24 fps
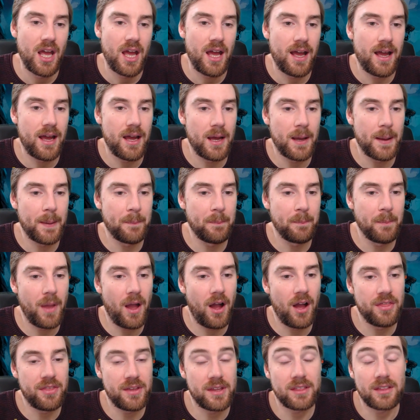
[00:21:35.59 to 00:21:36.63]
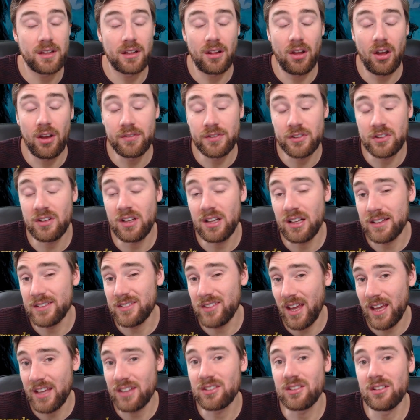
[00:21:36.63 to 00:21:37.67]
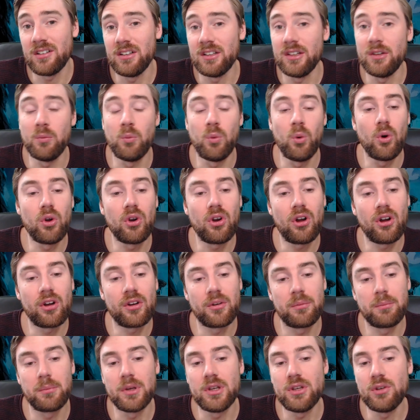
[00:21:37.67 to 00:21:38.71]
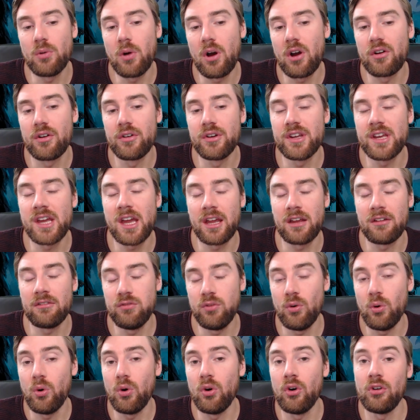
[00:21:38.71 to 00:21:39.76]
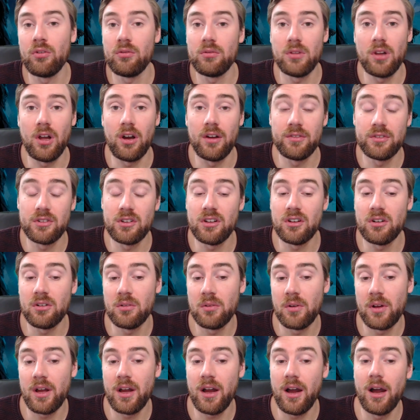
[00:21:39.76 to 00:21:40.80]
I think the lifesteal is excellent in Warlock, but you are only getting 4 lifesteal.